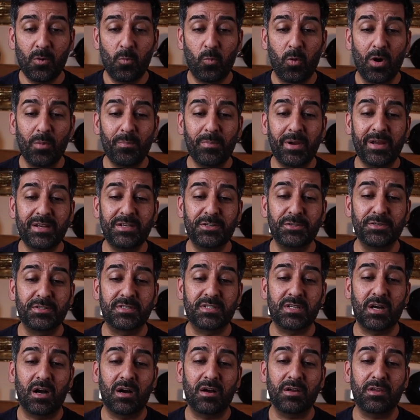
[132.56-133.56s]
what made you
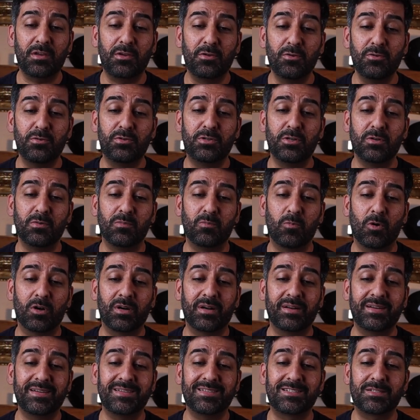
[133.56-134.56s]
start YouTube?
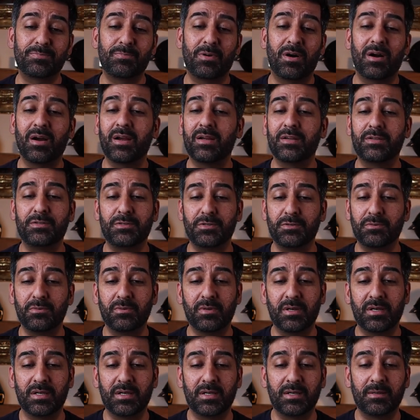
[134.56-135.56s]
What inspired
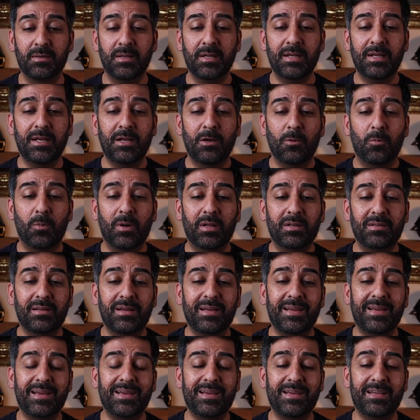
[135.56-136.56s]
you? Uh,
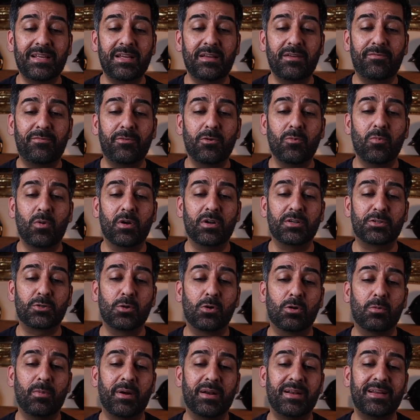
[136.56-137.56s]
well, if you want to
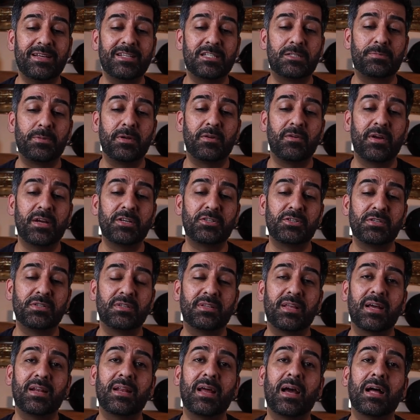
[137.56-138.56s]
talk about
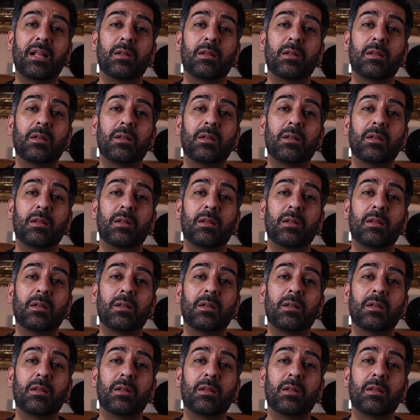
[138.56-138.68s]
inspiration, then